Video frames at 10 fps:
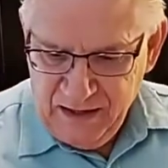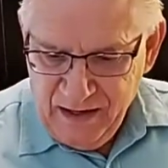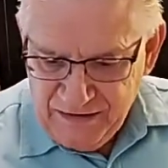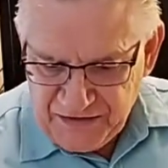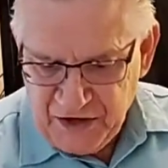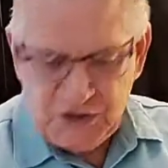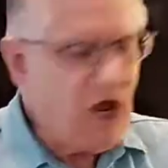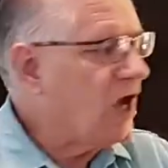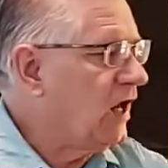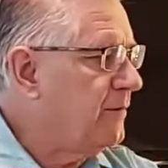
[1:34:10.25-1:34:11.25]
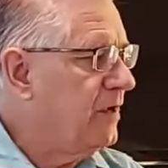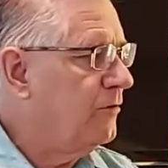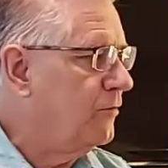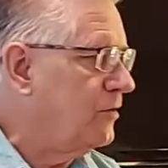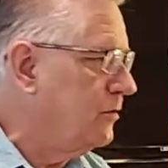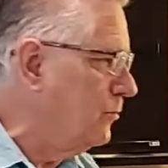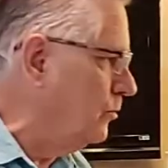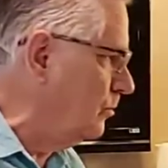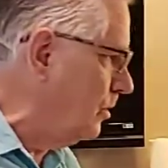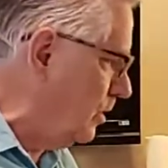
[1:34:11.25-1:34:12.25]
that there's not going to be
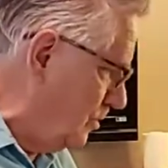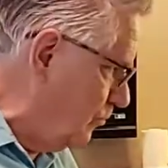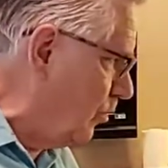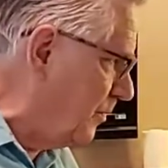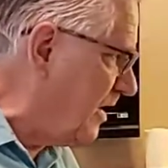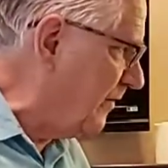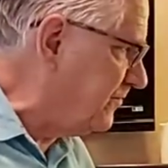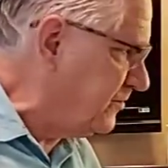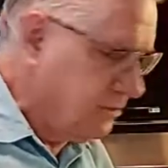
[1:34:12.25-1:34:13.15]
room enough